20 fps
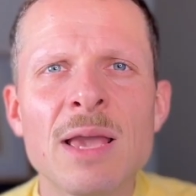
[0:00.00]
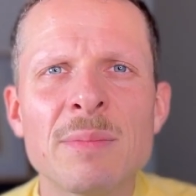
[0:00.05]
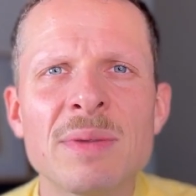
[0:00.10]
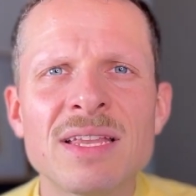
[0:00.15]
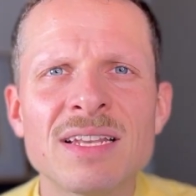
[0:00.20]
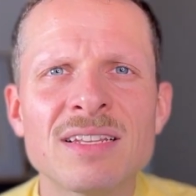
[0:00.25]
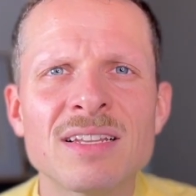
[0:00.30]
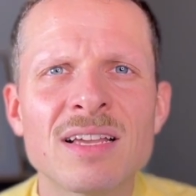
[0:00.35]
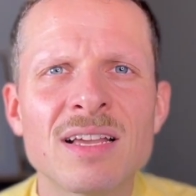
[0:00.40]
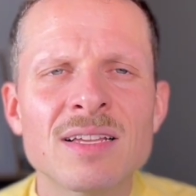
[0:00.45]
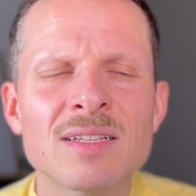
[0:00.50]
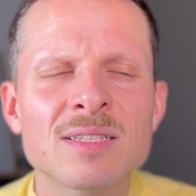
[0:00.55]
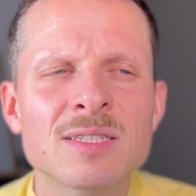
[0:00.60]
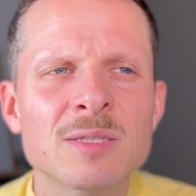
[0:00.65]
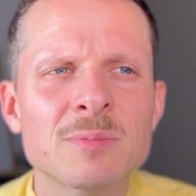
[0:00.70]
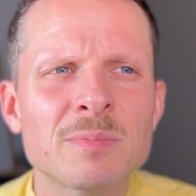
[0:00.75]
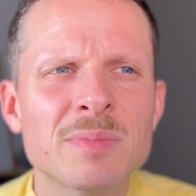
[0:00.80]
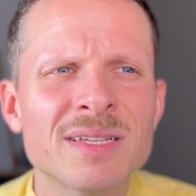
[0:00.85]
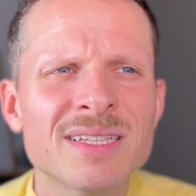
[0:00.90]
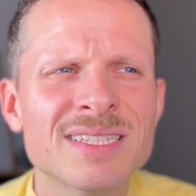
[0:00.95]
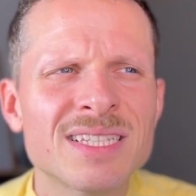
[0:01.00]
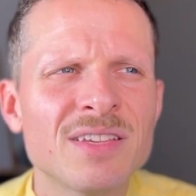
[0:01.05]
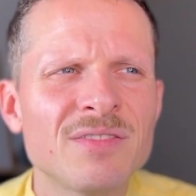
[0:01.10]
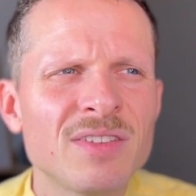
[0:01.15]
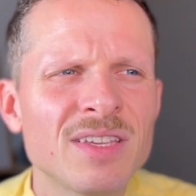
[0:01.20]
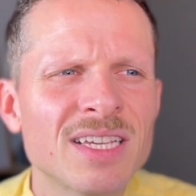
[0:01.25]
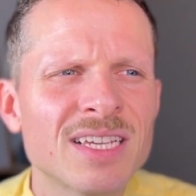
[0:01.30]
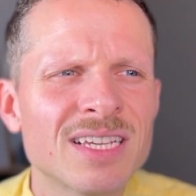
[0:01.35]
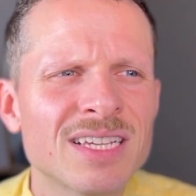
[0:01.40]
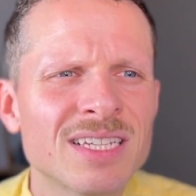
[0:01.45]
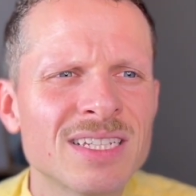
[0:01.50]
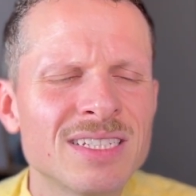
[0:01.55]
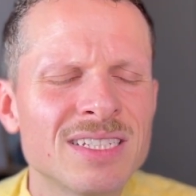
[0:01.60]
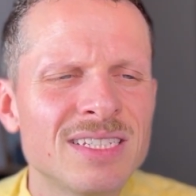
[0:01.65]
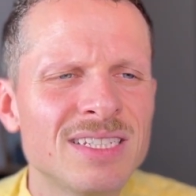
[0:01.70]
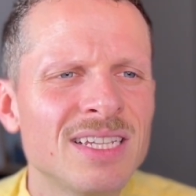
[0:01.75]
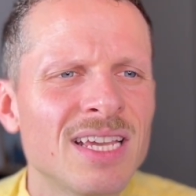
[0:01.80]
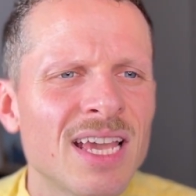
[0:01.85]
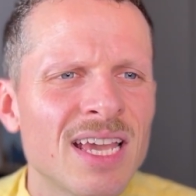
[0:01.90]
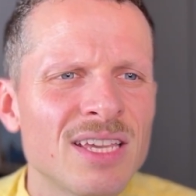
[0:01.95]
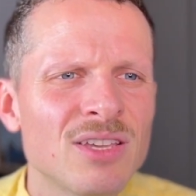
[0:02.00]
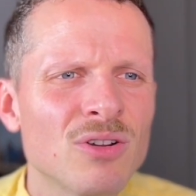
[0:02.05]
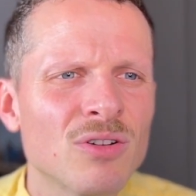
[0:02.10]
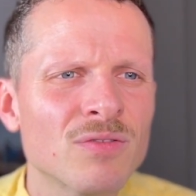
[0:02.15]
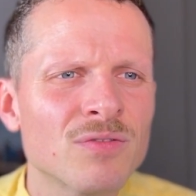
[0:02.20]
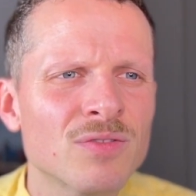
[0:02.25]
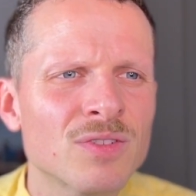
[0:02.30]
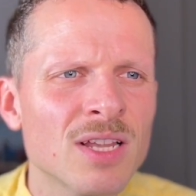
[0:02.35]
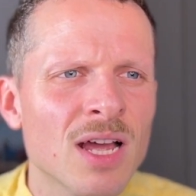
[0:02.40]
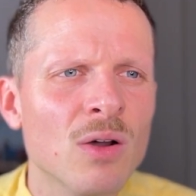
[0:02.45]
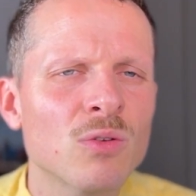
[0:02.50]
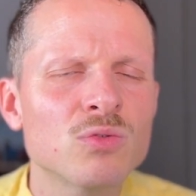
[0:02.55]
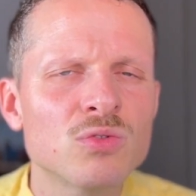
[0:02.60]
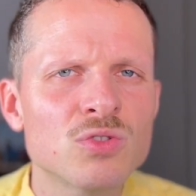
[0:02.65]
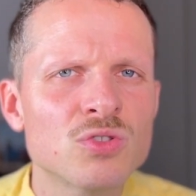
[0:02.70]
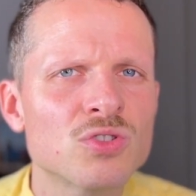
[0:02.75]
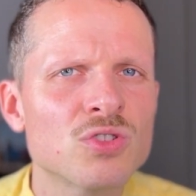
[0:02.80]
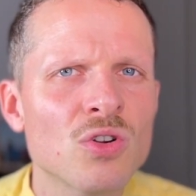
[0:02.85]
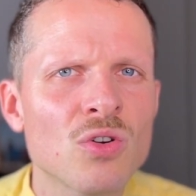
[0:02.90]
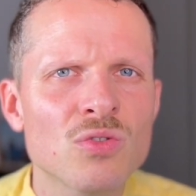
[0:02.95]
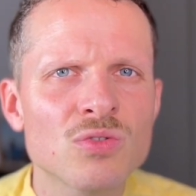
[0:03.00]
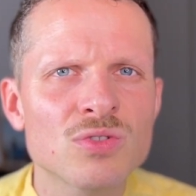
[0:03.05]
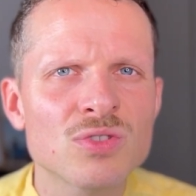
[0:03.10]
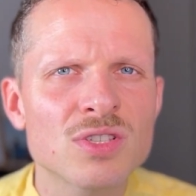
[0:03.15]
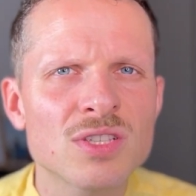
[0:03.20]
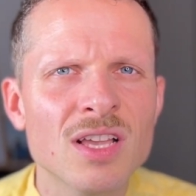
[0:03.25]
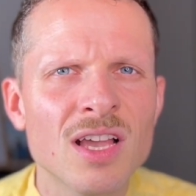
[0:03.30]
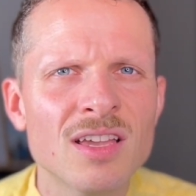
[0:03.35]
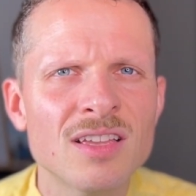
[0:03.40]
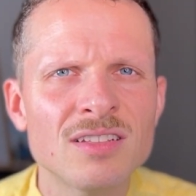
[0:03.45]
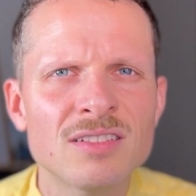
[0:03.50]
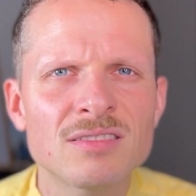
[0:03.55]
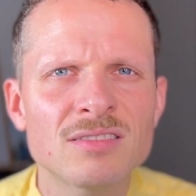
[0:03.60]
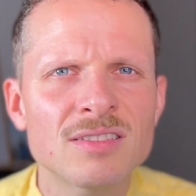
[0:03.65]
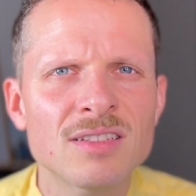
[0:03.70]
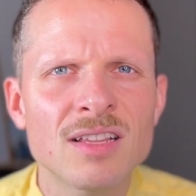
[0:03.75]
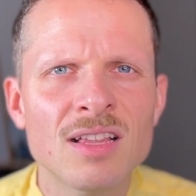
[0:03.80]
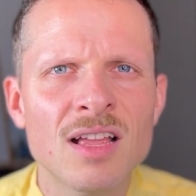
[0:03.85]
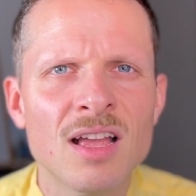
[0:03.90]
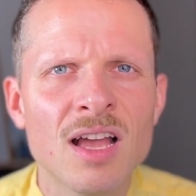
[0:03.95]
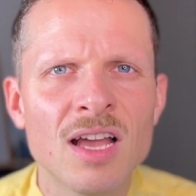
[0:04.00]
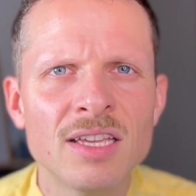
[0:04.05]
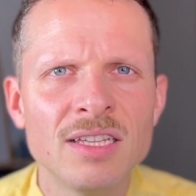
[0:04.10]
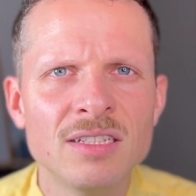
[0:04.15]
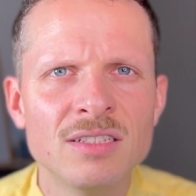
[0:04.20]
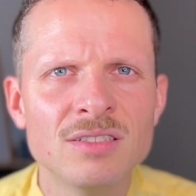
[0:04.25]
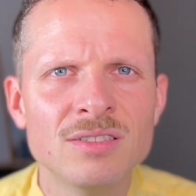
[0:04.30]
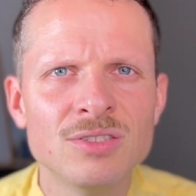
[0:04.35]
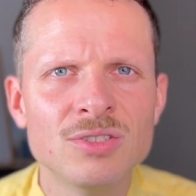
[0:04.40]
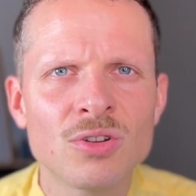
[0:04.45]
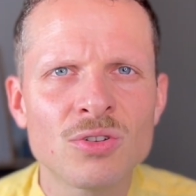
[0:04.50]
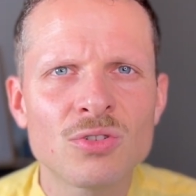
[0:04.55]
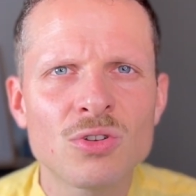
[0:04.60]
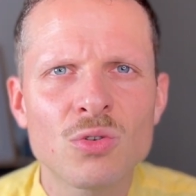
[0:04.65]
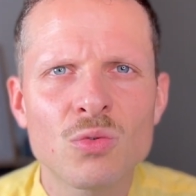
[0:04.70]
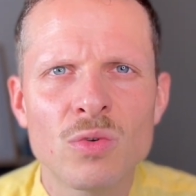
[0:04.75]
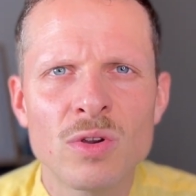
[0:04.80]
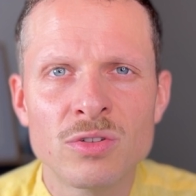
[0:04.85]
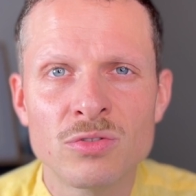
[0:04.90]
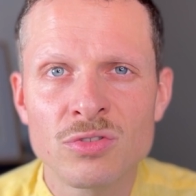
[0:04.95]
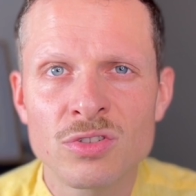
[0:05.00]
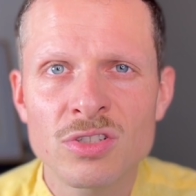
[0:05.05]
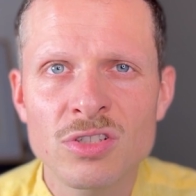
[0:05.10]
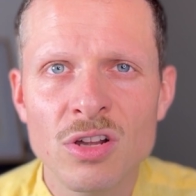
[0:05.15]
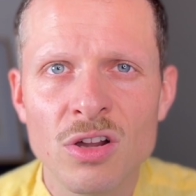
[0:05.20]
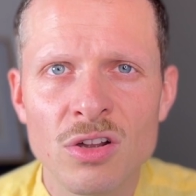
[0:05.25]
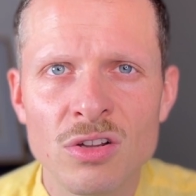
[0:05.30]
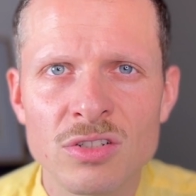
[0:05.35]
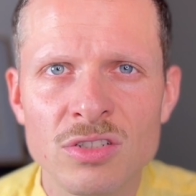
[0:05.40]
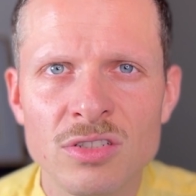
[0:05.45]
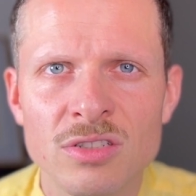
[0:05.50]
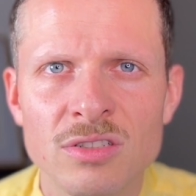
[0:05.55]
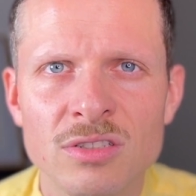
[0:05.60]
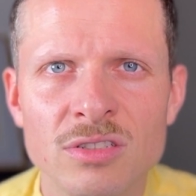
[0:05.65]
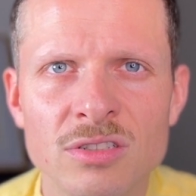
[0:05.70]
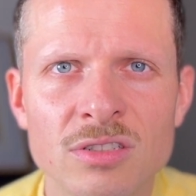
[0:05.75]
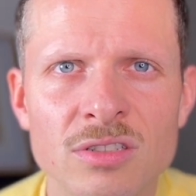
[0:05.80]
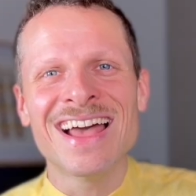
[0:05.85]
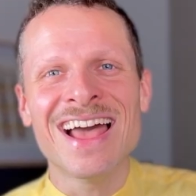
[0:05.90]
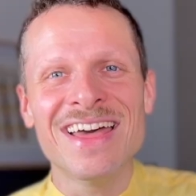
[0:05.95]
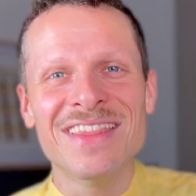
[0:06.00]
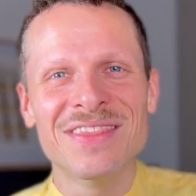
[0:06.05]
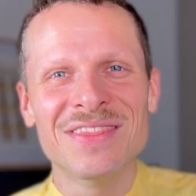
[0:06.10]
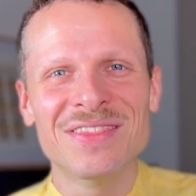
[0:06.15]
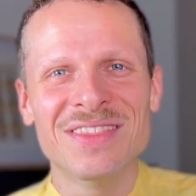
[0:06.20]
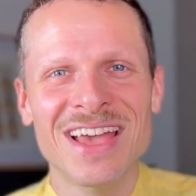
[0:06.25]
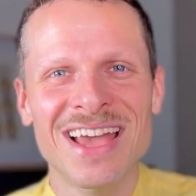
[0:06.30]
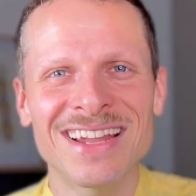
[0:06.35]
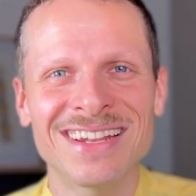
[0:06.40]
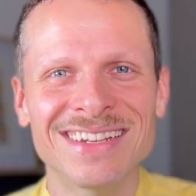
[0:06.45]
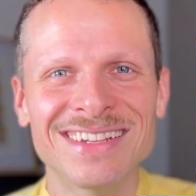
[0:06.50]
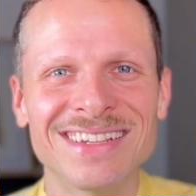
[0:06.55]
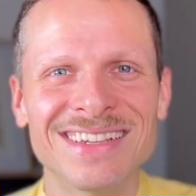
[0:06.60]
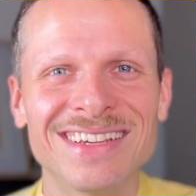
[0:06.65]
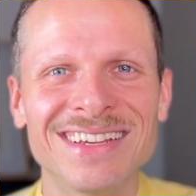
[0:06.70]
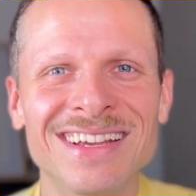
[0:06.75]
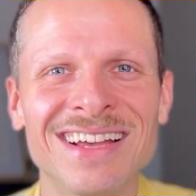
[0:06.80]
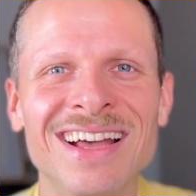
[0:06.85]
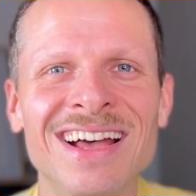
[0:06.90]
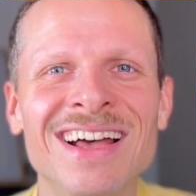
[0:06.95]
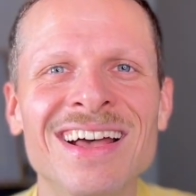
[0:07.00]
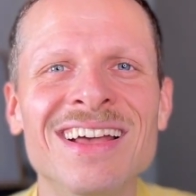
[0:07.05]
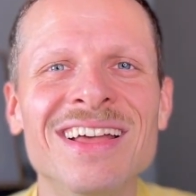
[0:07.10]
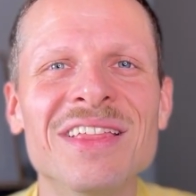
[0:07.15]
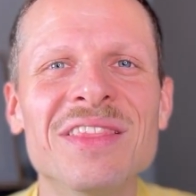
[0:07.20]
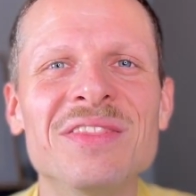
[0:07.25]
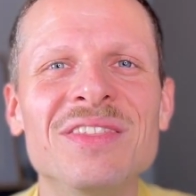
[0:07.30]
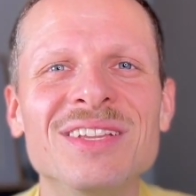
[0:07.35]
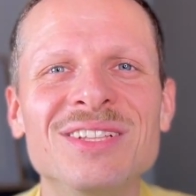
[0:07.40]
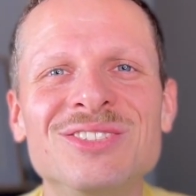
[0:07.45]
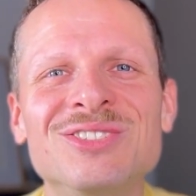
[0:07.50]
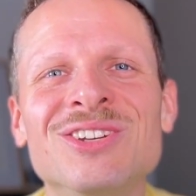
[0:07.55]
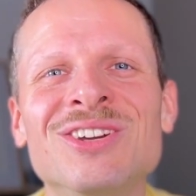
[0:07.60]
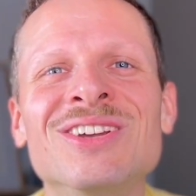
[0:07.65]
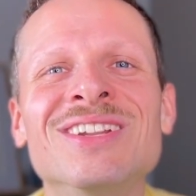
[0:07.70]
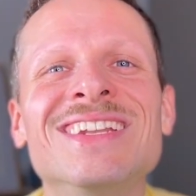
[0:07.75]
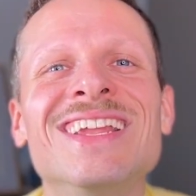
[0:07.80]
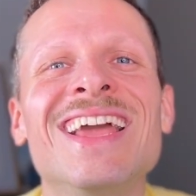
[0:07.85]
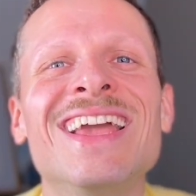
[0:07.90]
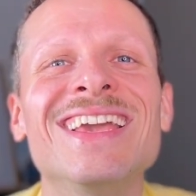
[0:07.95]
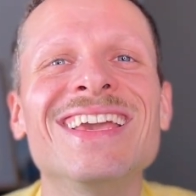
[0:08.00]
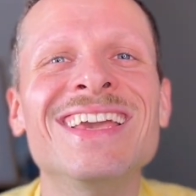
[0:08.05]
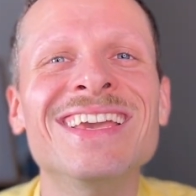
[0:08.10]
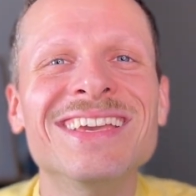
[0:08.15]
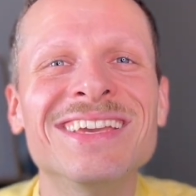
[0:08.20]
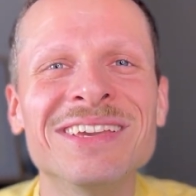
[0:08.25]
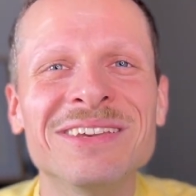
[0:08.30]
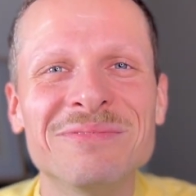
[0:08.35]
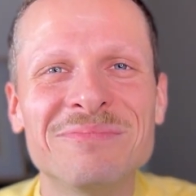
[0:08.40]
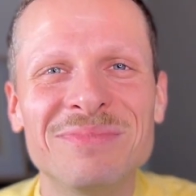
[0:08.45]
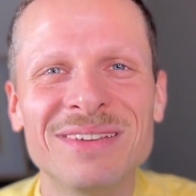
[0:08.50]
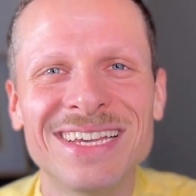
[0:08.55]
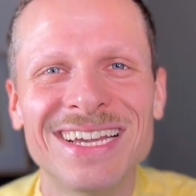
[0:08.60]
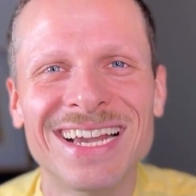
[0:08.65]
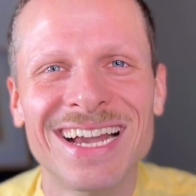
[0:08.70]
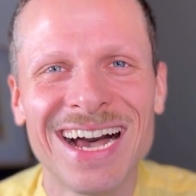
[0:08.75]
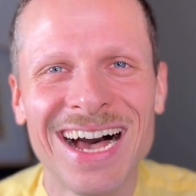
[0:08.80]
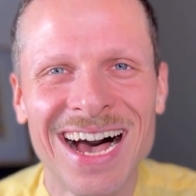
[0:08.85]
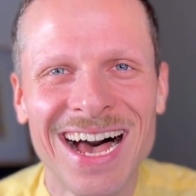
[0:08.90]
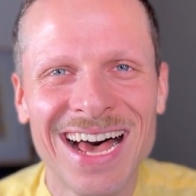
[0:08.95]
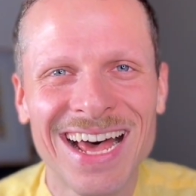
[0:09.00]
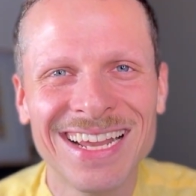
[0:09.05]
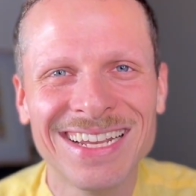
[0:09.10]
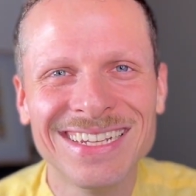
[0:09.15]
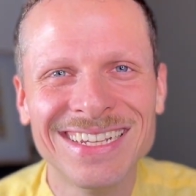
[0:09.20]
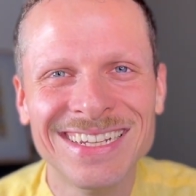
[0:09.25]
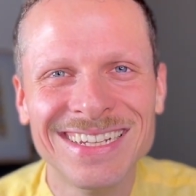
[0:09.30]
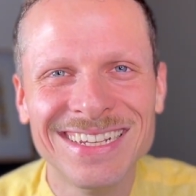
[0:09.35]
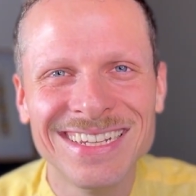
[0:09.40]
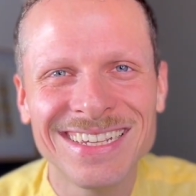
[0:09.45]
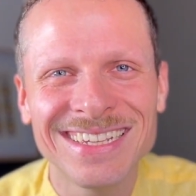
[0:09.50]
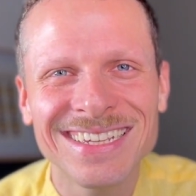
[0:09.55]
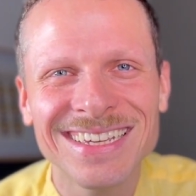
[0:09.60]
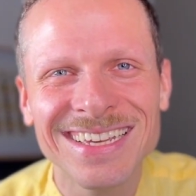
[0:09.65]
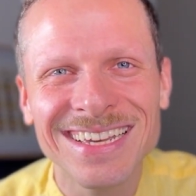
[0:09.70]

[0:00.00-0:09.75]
mean, a specific day of Dow Jones, I don't know where to start. And then the journey began.